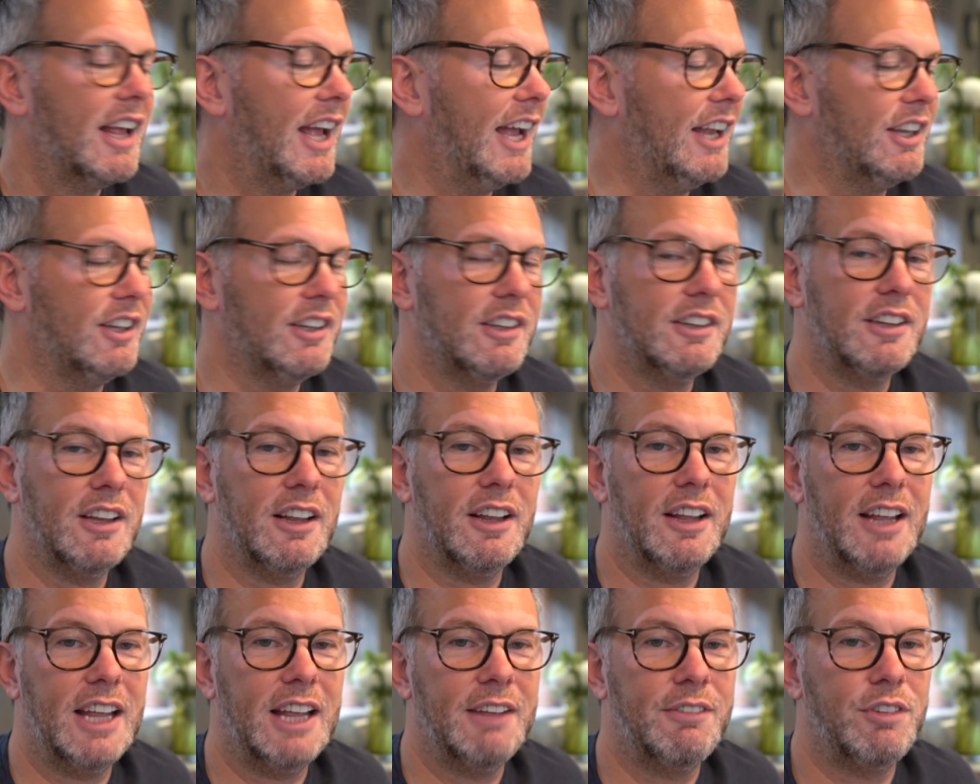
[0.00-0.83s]
And
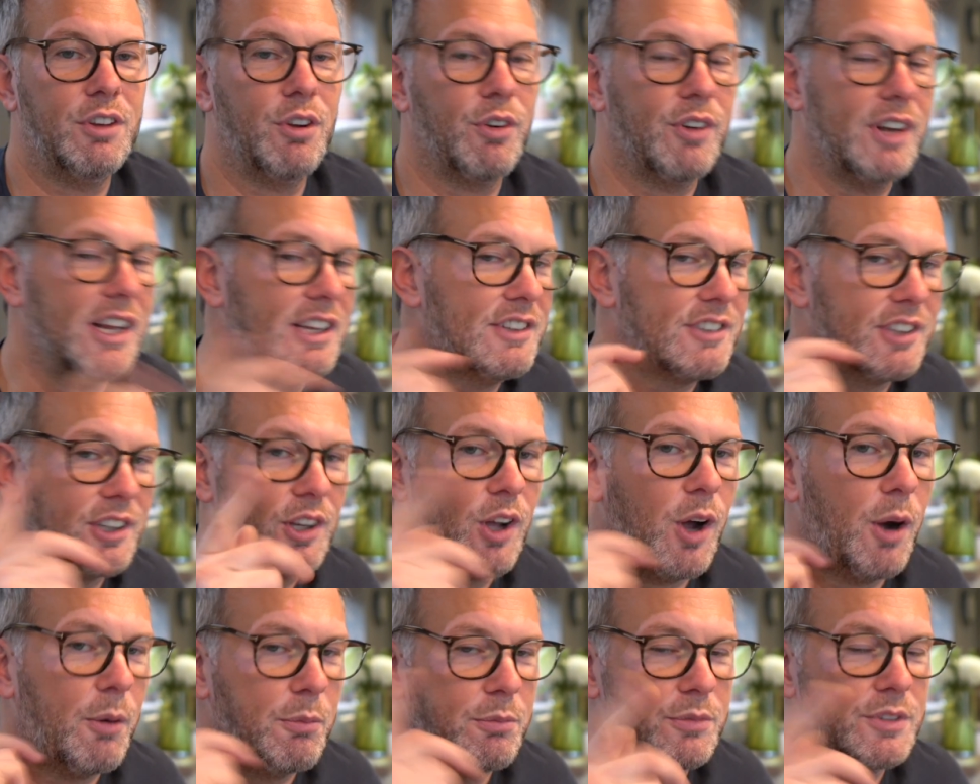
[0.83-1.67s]
if you're on
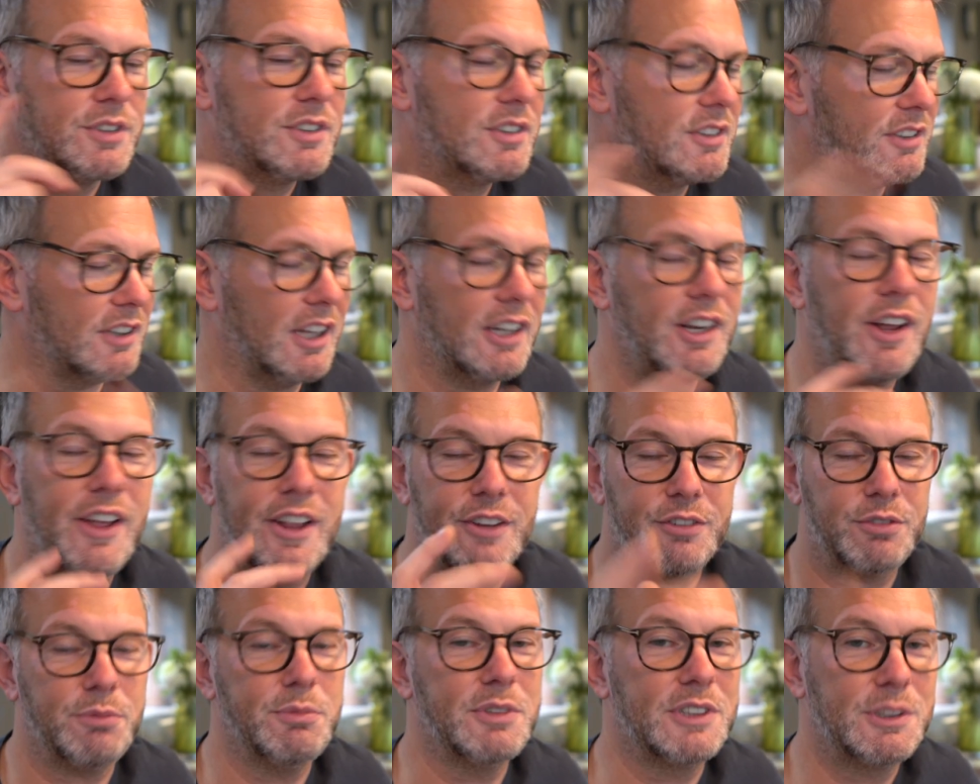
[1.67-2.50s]
intercoms, because I know
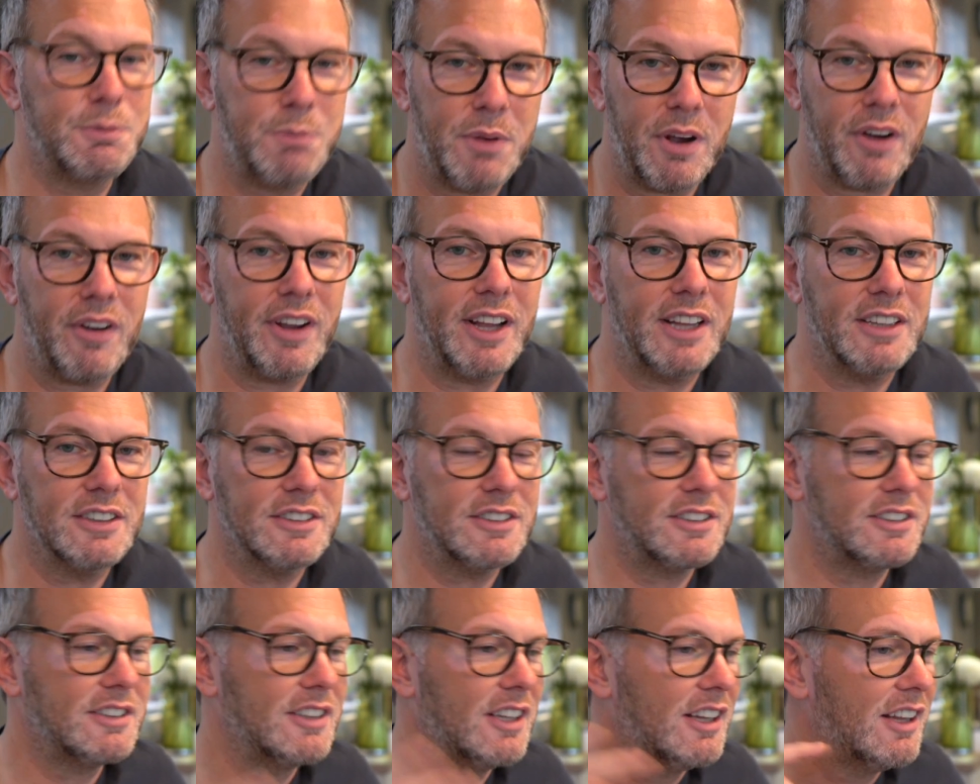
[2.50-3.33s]
this from
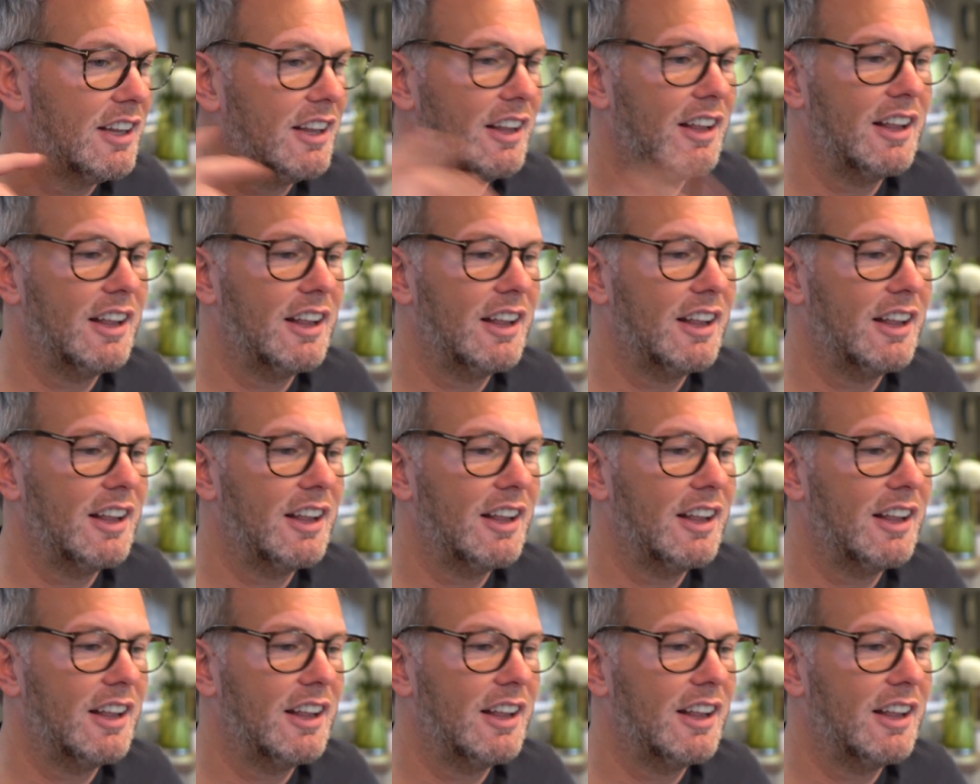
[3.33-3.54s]
experience